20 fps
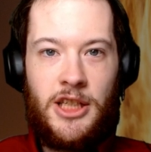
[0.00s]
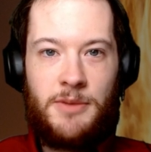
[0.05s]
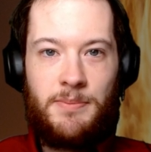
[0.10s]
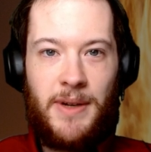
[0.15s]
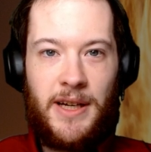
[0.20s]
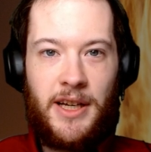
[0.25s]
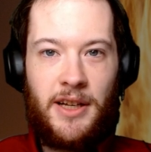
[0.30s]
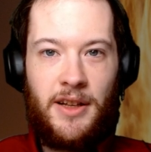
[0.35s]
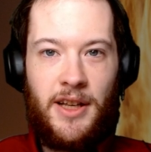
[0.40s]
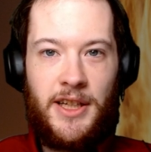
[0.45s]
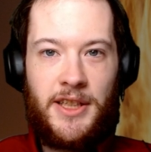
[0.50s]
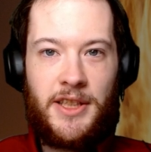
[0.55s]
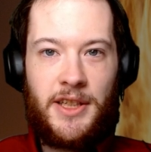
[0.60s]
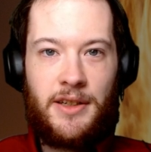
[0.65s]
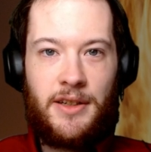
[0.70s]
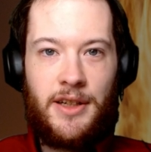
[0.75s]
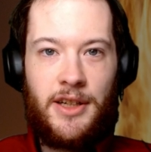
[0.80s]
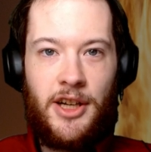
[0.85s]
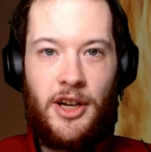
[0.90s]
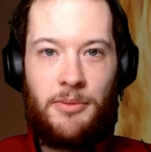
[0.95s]

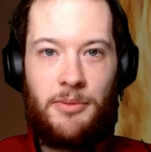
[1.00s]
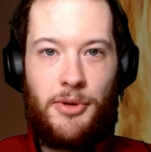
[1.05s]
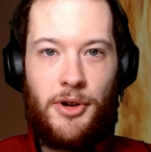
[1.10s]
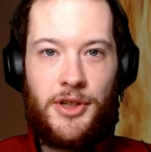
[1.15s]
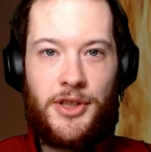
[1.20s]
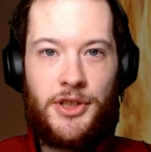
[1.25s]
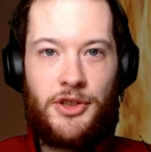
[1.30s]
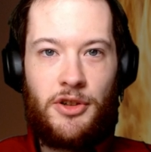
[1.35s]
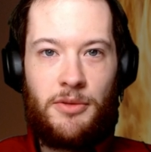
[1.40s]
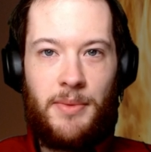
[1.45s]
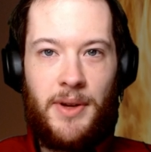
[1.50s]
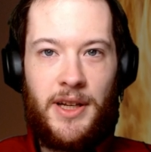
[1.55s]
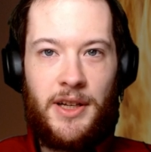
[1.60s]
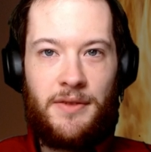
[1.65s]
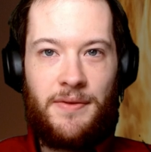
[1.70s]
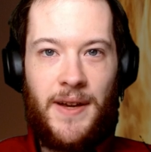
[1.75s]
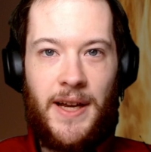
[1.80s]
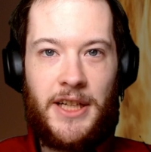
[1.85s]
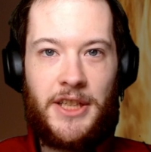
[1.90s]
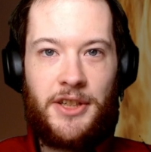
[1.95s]
Speculation now points to a
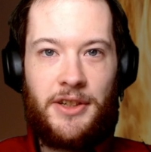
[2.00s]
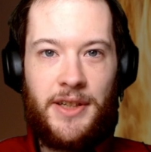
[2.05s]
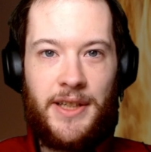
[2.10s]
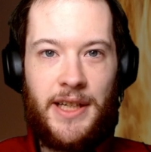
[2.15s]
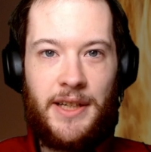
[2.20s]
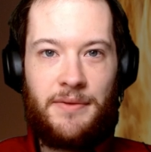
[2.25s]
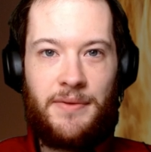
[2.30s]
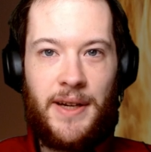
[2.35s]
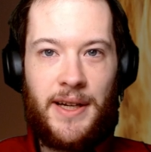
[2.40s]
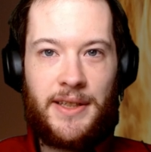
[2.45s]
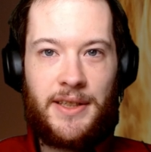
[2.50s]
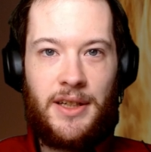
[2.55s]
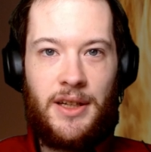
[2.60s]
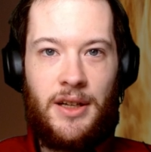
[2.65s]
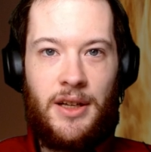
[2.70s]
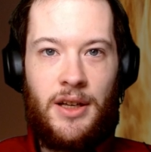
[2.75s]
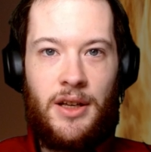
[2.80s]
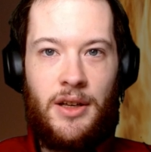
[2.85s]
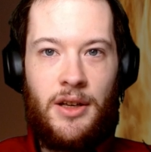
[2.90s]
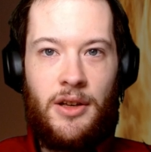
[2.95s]
manufacturing defect.
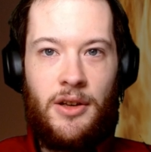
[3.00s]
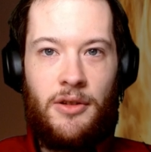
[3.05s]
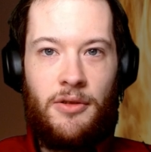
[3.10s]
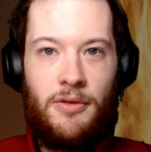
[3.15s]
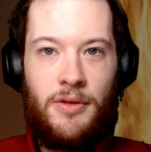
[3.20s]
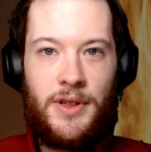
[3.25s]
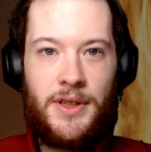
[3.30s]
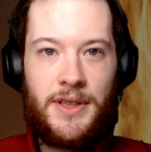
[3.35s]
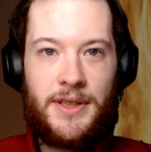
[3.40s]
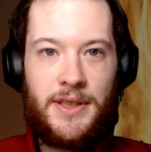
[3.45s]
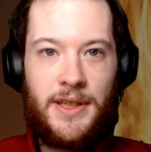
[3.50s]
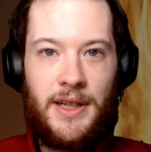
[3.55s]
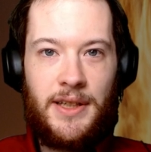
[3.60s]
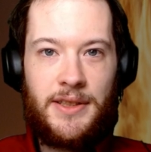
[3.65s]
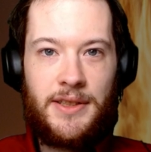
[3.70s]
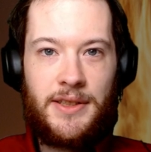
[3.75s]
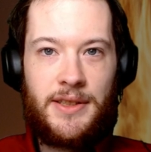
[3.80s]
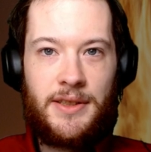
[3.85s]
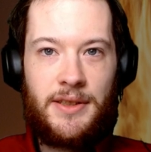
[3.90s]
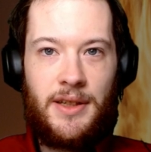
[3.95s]
We'll
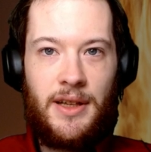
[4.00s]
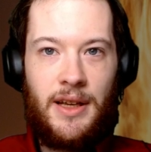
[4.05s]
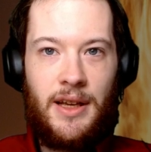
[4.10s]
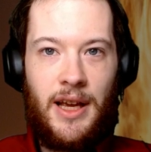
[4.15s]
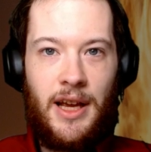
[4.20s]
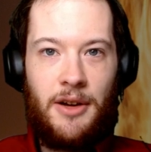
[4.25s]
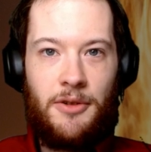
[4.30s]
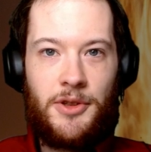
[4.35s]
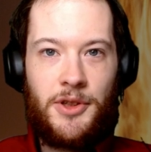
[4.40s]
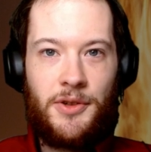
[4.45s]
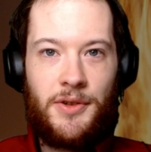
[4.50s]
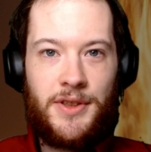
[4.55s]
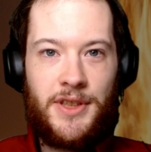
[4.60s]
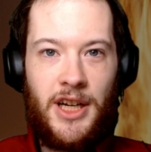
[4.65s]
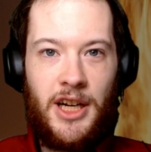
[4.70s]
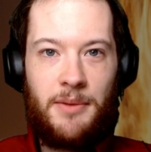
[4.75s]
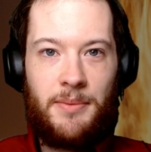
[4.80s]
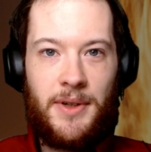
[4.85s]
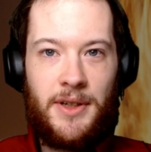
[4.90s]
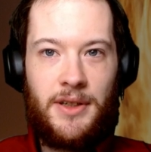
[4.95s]
discuss how the
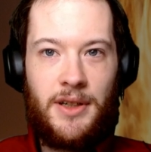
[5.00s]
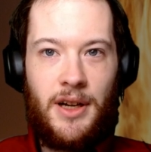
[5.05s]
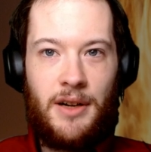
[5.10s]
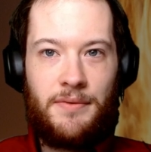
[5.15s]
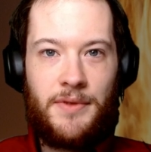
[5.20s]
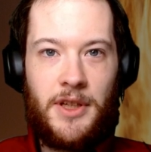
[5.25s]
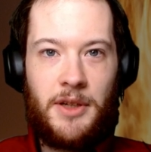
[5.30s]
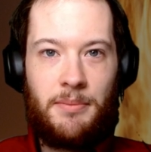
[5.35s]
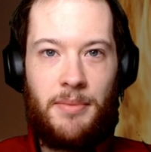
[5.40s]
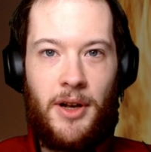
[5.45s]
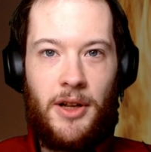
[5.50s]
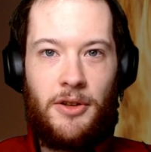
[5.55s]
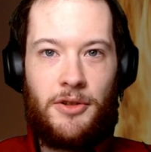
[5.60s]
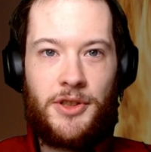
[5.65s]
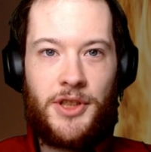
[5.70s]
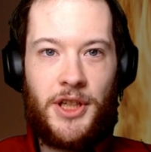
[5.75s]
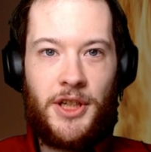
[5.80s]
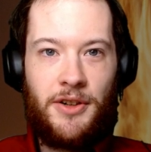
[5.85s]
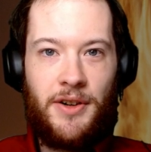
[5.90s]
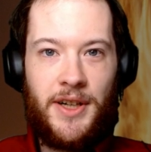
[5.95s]
retirement of the
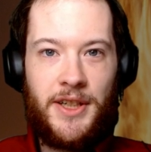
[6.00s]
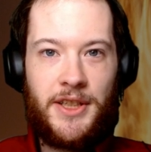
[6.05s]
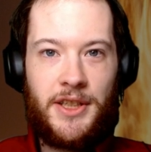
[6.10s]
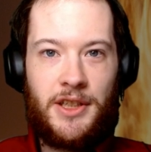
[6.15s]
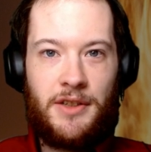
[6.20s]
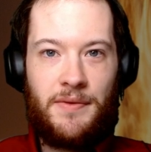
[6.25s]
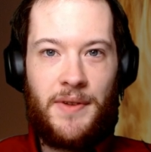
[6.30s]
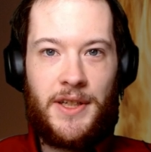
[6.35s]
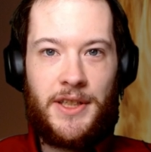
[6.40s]
Apollo generation of